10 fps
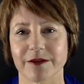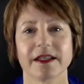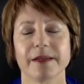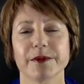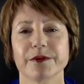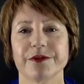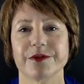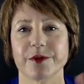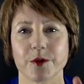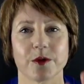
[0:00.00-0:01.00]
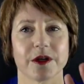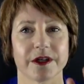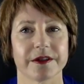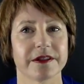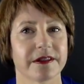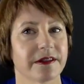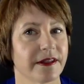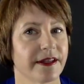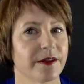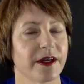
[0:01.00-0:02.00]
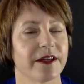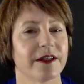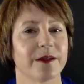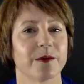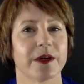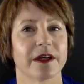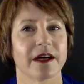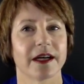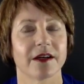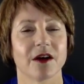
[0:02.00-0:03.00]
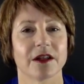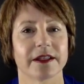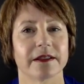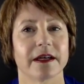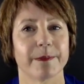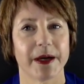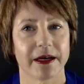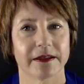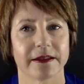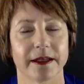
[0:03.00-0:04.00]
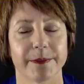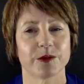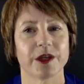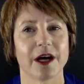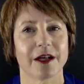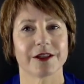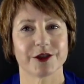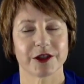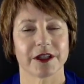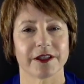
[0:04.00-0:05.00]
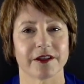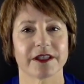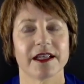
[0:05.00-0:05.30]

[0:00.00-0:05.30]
Number 4, this is another area where I call it a pile up. Knowledge clutter.